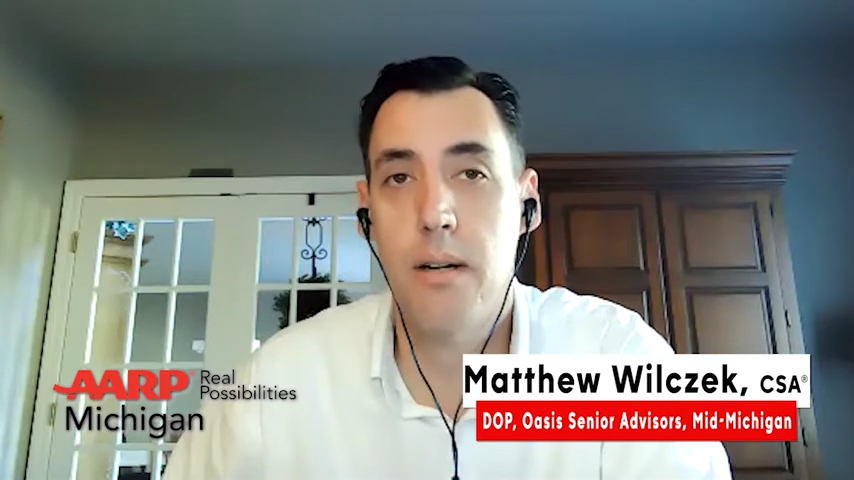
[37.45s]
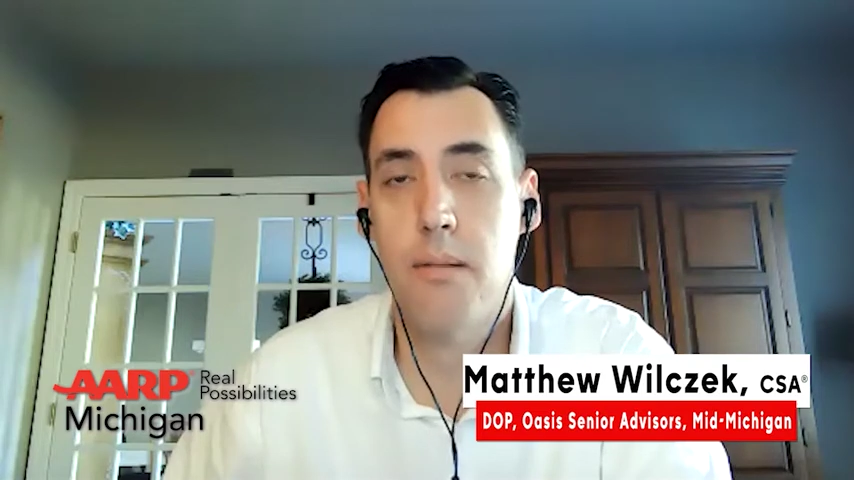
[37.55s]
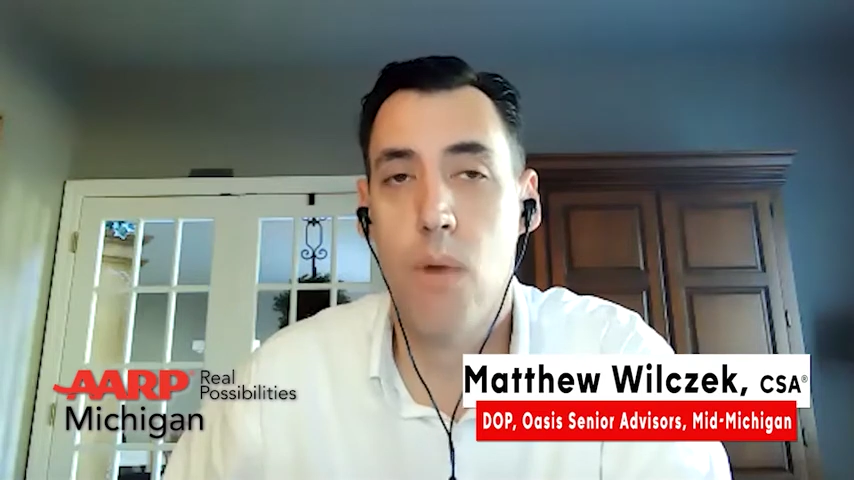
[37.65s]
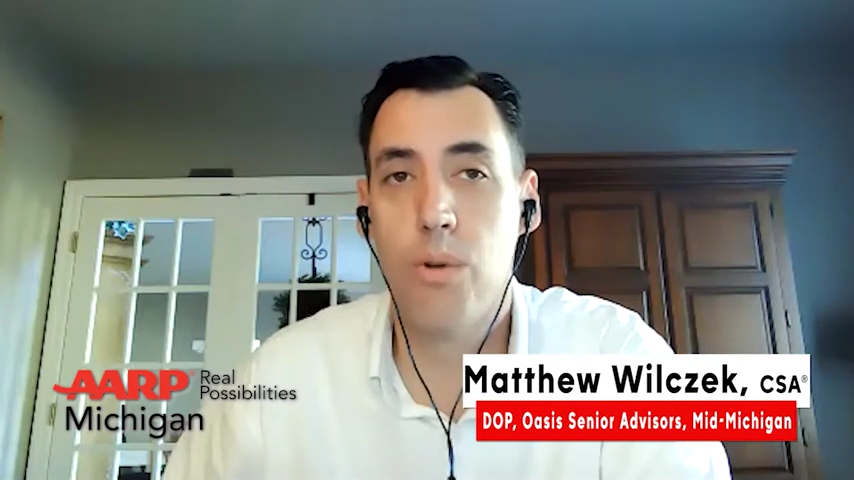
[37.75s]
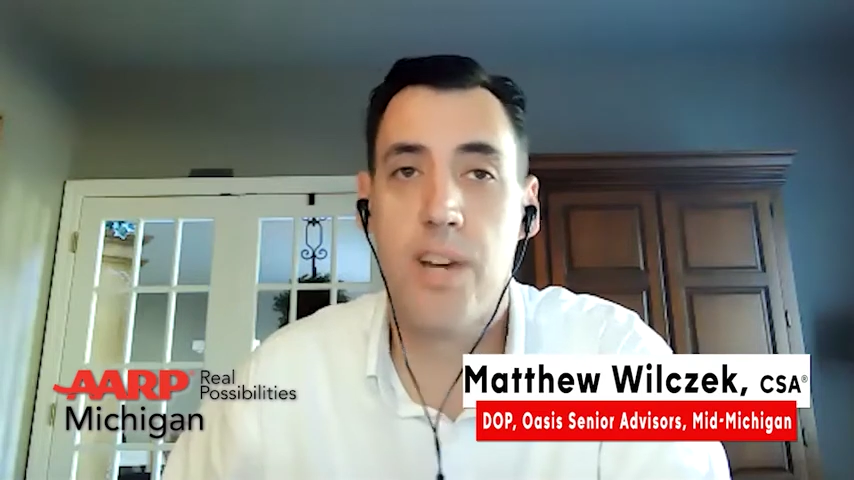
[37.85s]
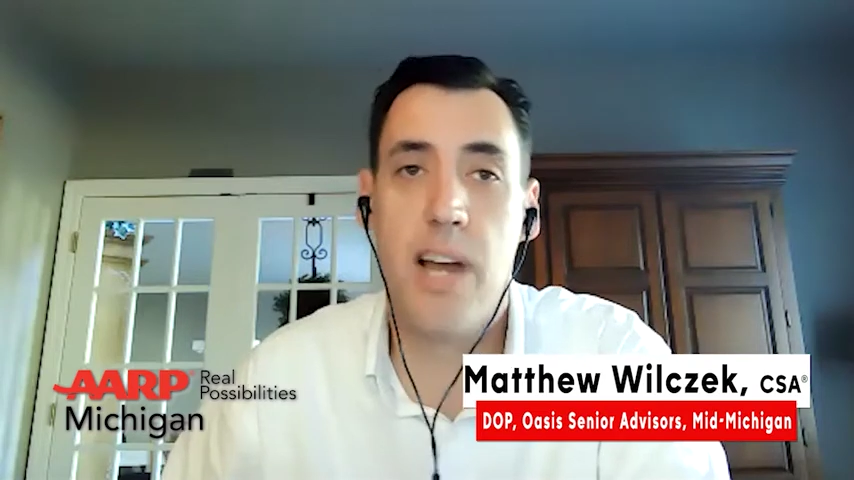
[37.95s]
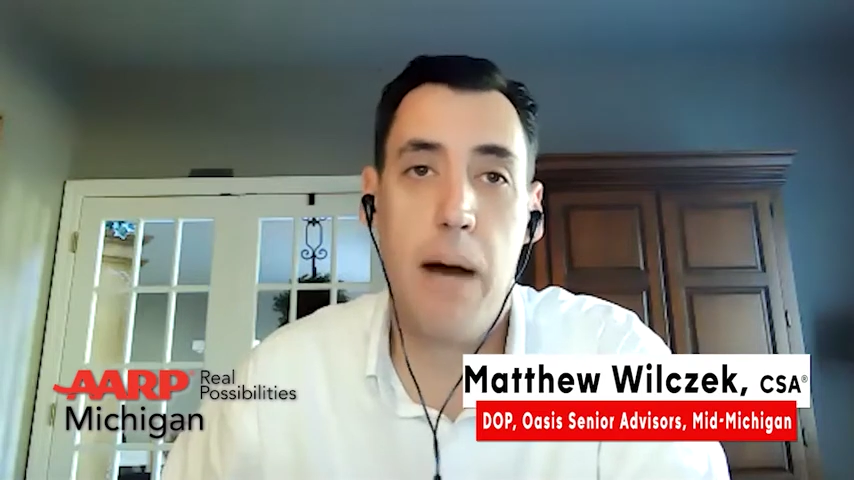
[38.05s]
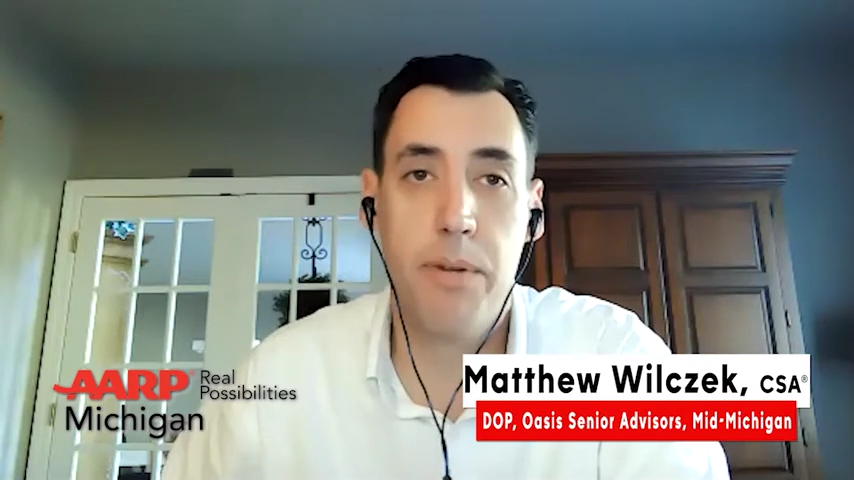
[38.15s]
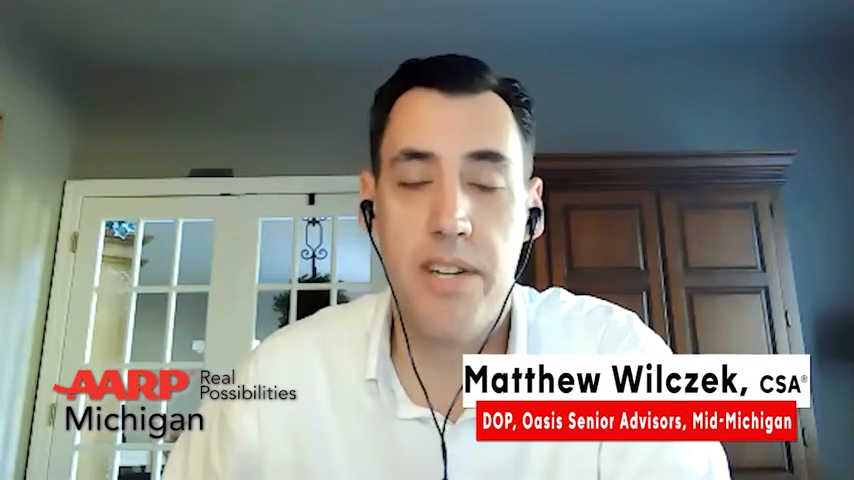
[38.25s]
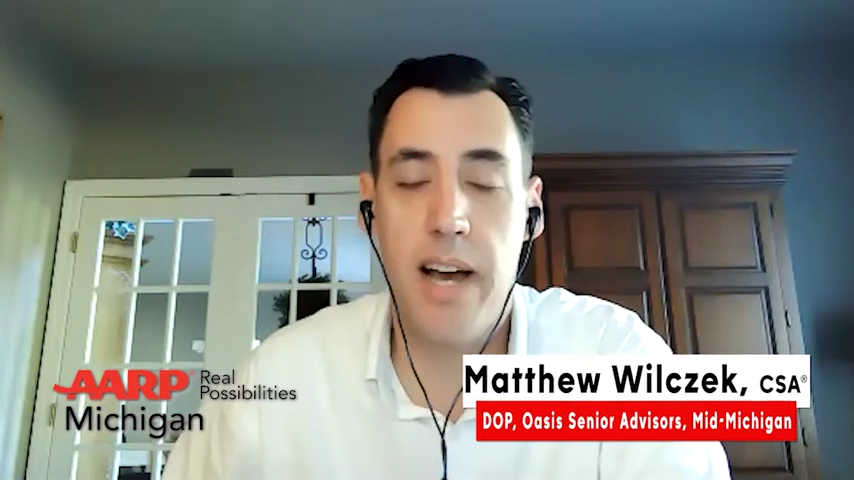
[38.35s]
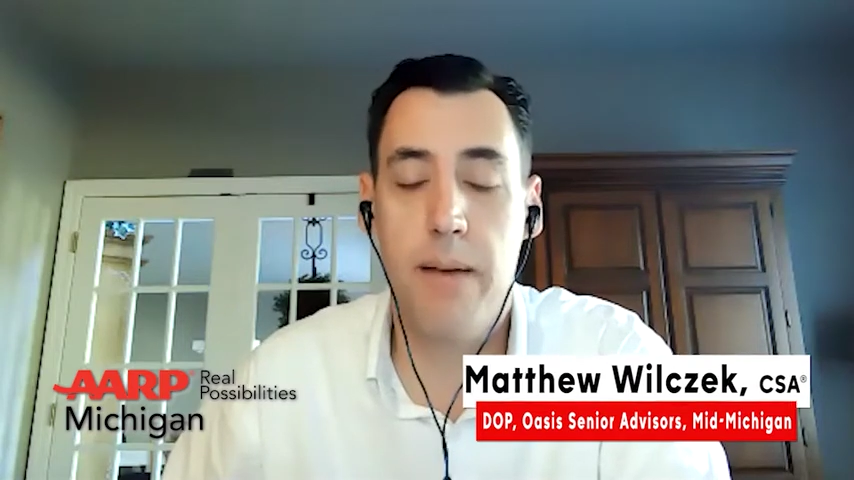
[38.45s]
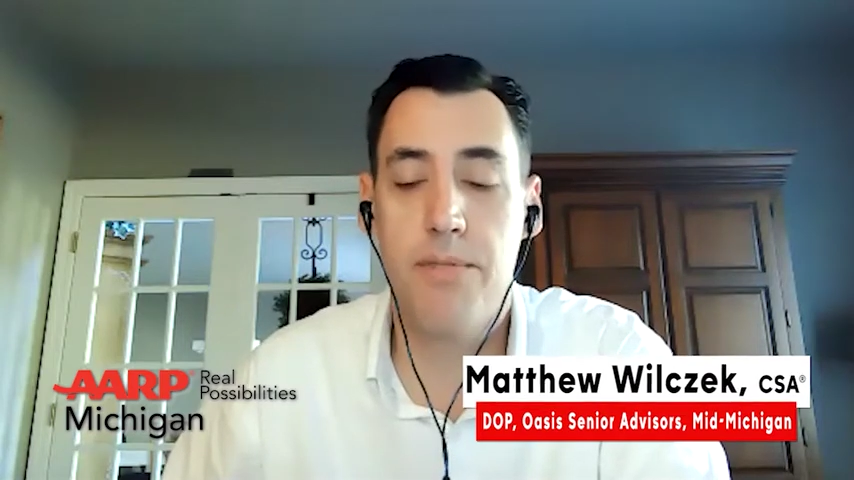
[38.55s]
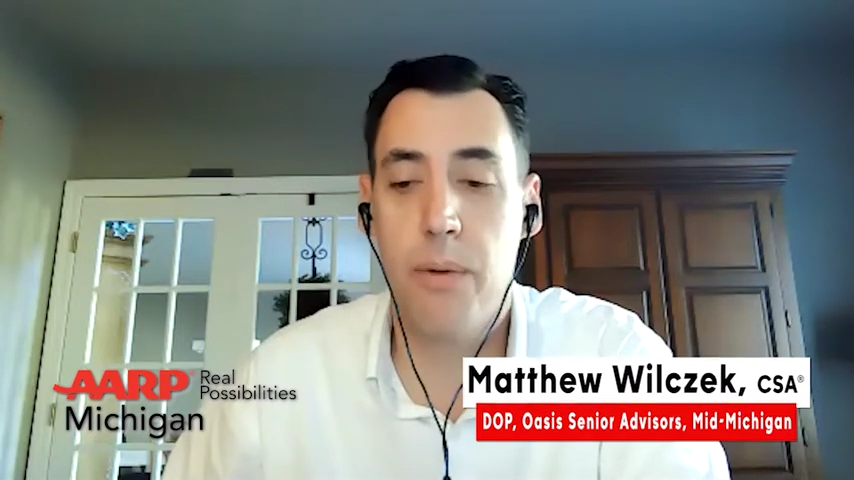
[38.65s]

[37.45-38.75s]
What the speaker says: most common types,